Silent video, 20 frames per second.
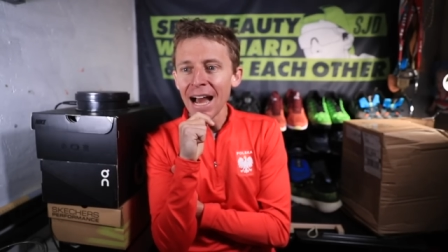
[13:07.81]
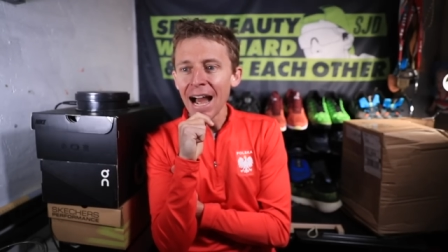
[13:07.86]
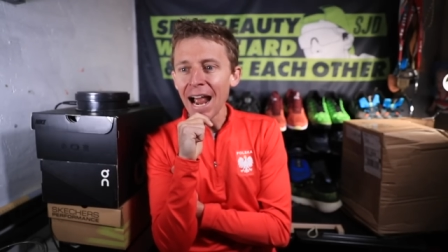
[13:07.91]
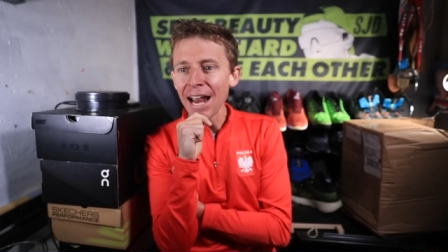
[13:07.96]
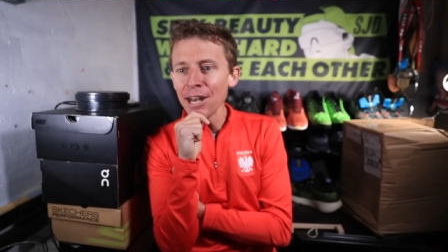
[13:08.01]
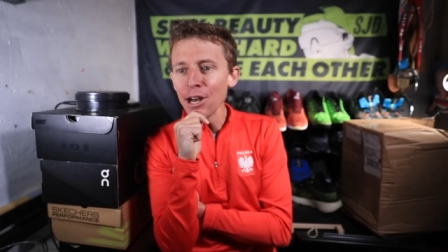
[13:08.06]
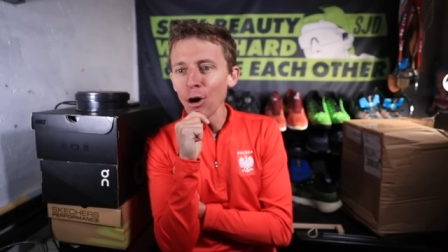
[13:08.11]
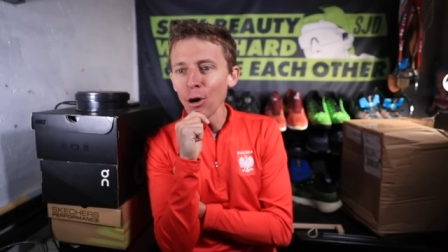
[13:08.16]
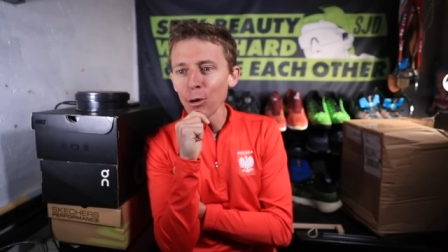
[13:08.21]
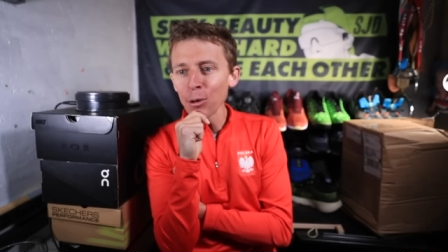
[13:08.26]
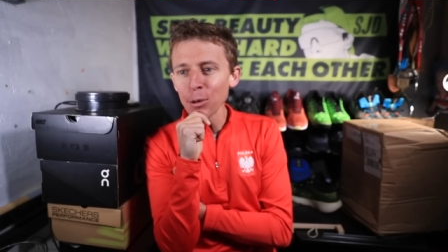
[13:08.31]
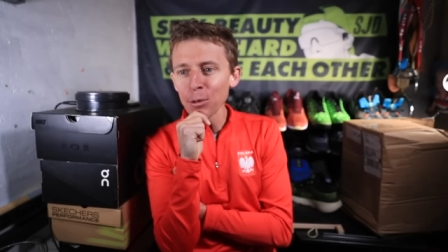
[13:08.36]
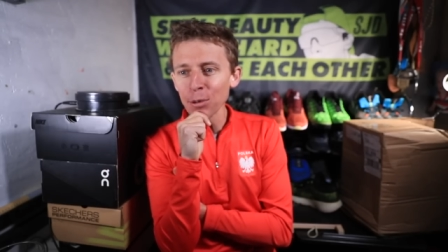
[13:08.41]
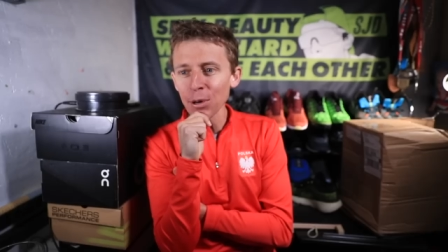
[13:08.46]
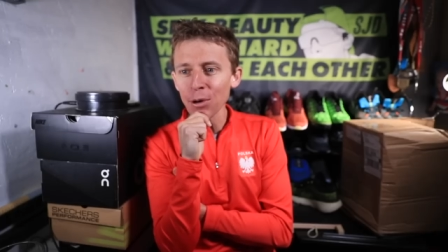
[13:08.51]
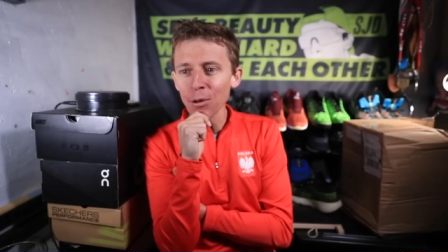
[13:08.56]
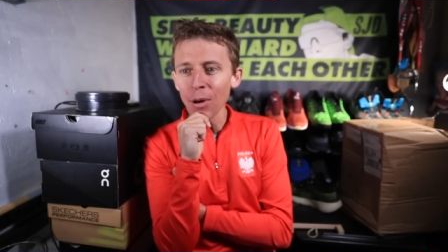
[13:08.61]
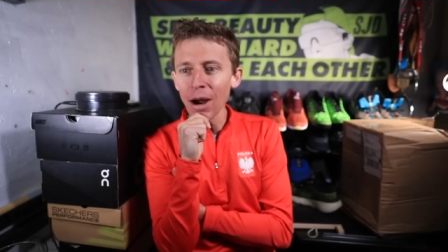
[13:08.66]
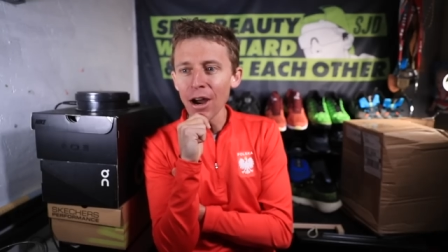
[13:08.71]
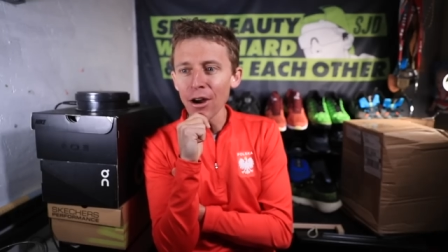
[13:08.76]
I know it would
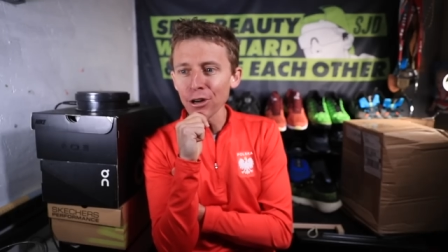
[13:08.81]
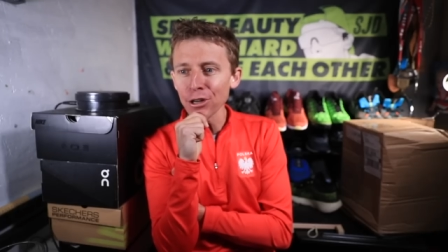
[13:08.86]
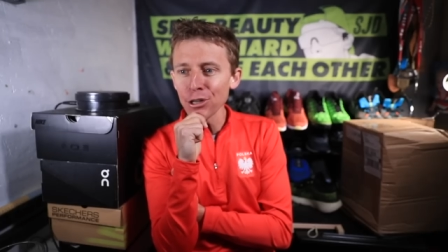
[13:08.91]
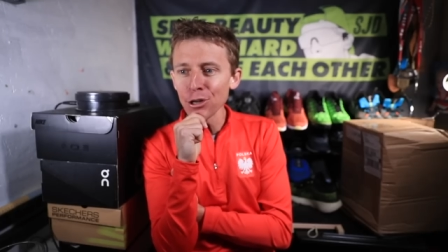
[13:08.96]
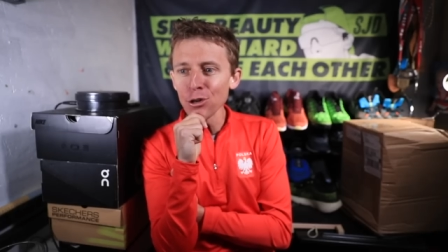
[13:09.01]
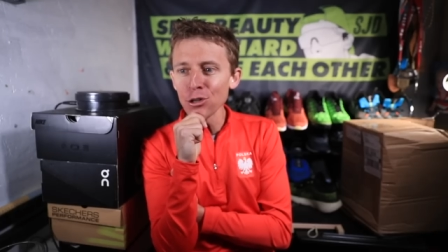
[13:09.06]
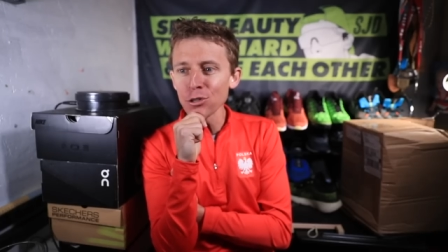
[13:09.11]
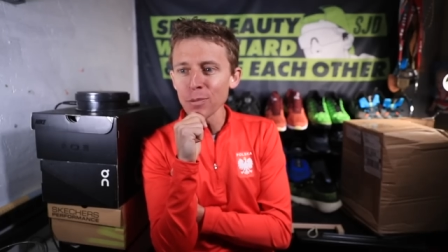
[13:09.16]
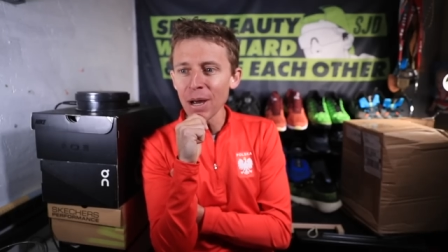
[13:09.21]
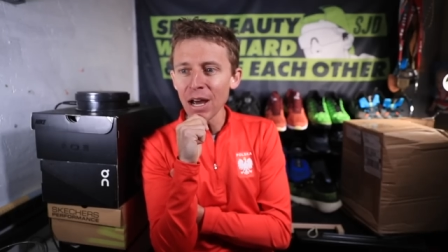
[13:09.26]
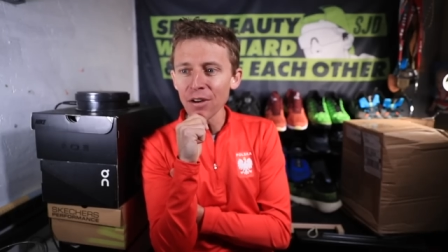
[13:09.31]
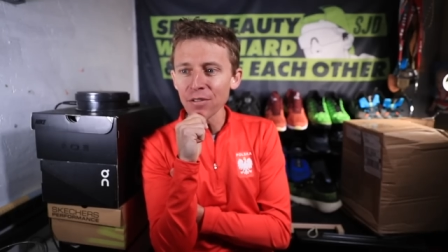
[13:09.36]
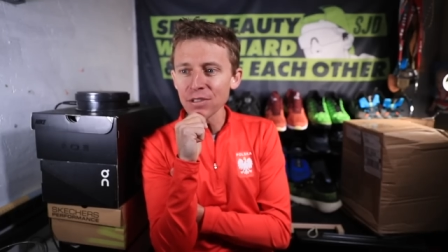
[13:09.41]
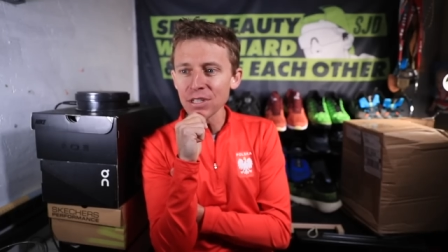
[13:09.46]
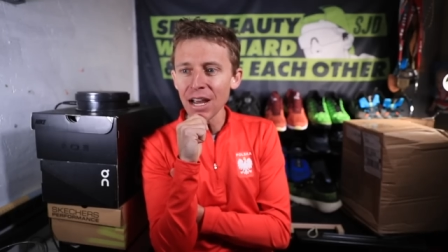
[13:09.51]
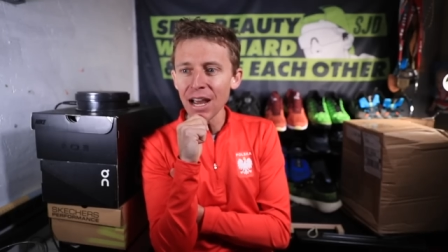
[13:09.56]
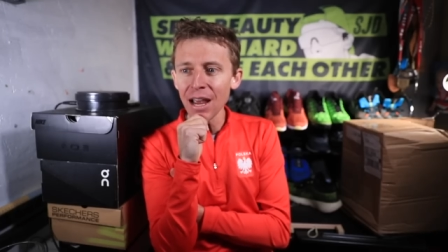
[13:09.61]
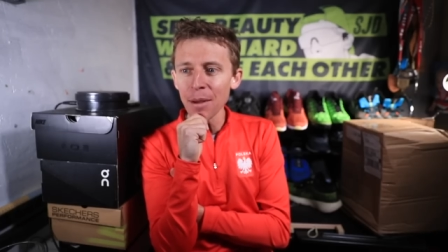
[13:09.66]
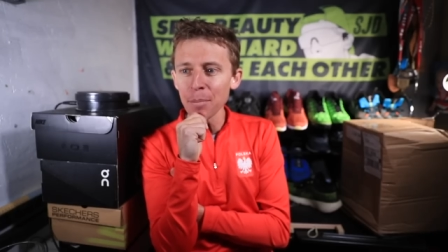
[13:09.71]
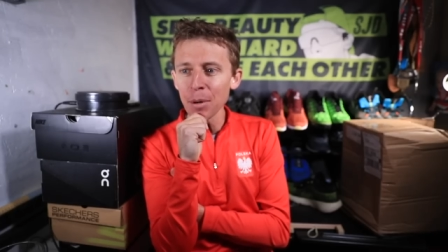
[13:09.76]
require a huge amount of
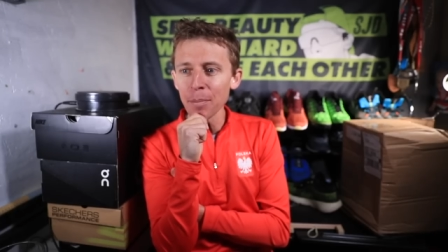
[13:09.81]
time,